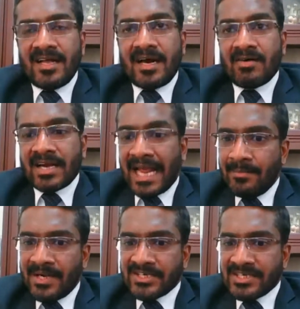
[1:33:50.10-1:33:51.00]
Our
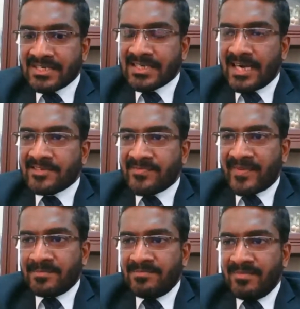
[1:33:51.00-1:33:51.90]
calibration starts
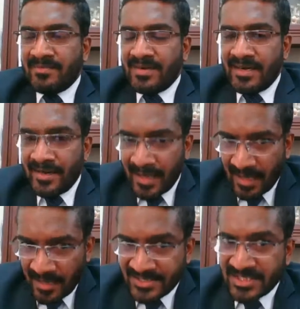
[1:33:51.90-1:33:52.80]
from
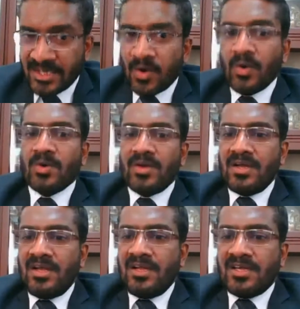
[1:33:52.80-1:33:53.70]
nearly zero.
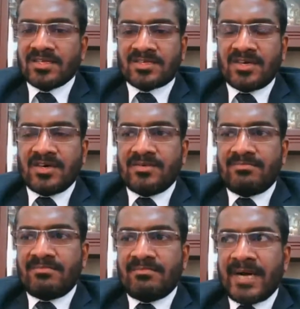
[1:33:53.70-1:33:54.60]

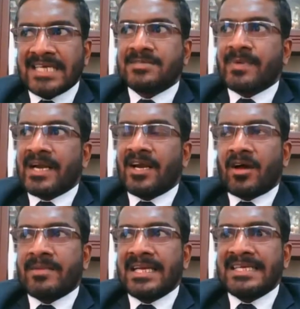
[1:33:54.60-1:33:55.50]
So biochip array
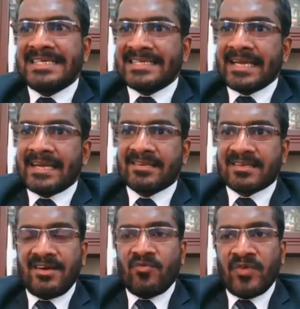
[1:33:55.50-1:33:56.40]
normally detects
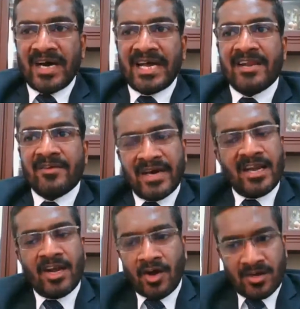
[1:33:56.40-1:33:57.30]
very,
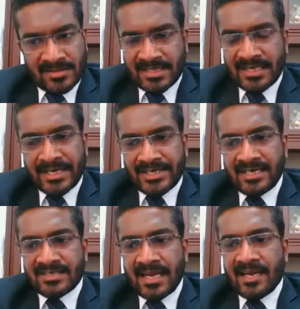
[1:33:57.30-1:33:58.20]
very low
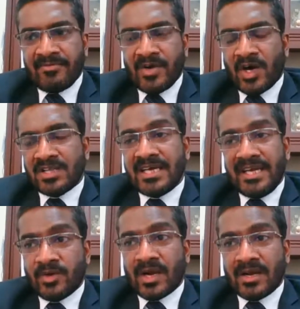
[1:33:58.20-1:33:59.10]
concentrations. And if you know the
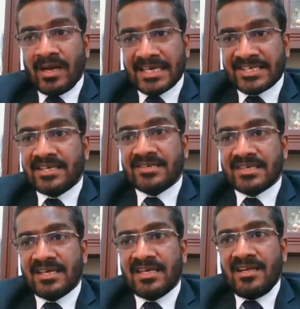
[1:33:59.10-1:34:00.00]
EU
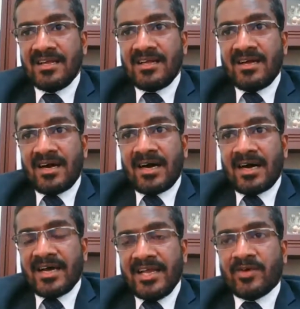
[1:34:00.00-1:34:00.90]
regulations,
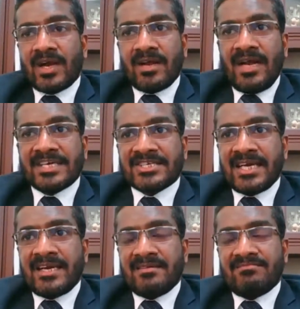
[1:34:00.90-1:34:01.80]
uh, EU
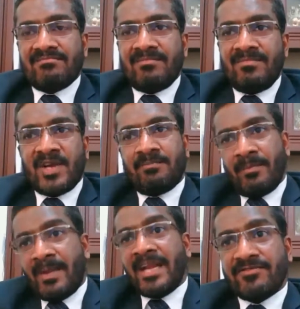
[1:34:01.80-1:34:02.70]
regulation,
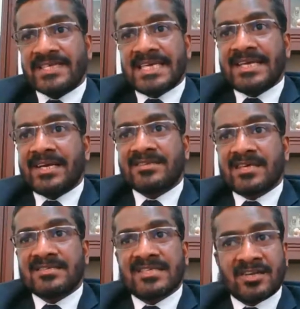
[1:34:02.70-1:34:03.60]
many countries
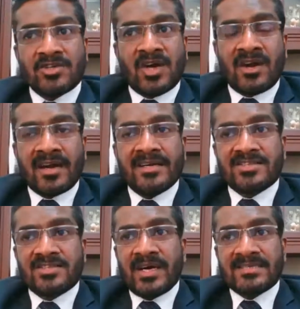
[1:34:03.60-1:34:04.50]
have zero tolerance
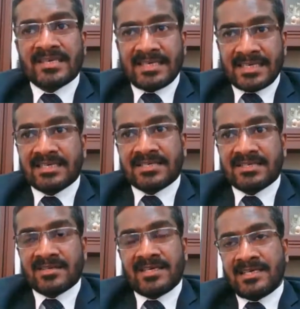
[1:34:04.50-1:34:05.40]
towards the drugs,
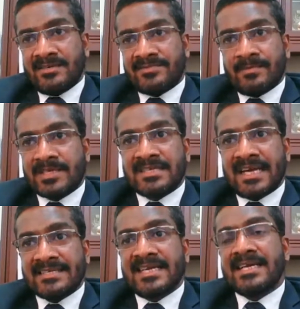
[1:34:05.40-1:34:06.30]
so that if the person
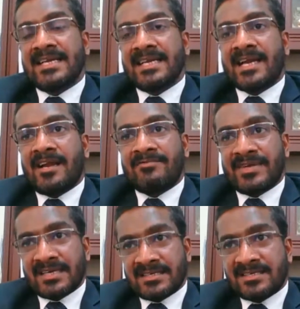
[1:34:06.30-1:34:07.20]
has taken any kind of
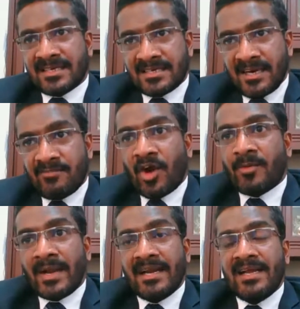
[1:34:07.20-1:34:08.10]
drugs in certain
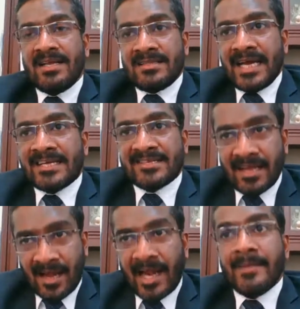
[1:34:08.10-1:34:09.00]
environment, that is a
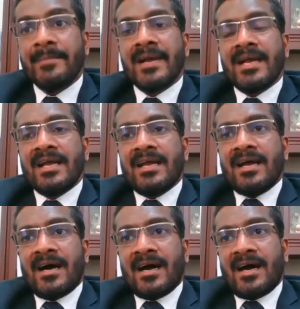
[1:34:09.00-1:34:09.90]
crime.
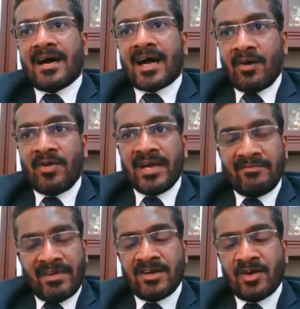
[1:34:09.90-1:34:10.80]
Uh, however,
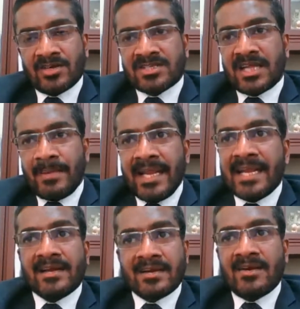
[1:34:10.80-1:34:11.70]
it, when it goes to the
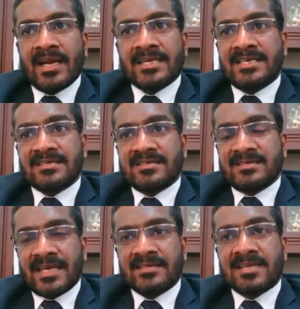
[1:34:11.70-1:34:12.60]
American regulations,
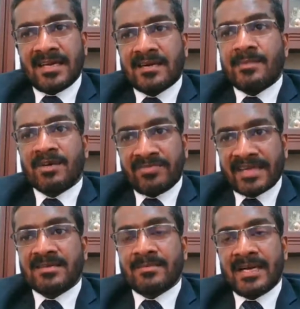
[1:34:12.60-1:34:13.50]
there is a little bit of
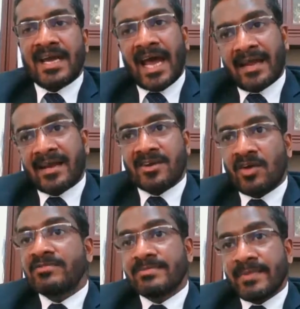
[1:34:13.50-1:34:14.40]
flexibility, higher
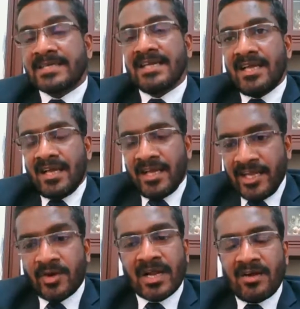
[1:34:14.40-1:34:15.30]
cutoffs, but
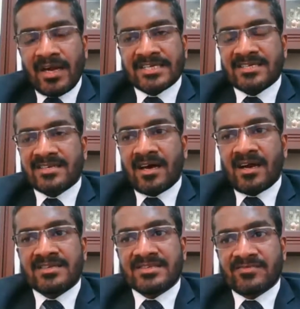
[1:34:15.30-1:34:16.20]
EU regulations
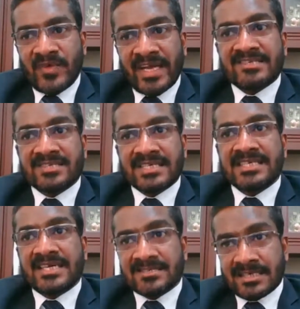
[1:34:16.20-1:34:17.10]
are very strict
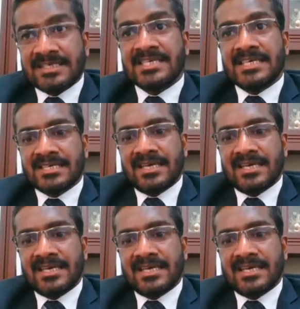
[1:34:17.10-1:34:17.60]
and stringent.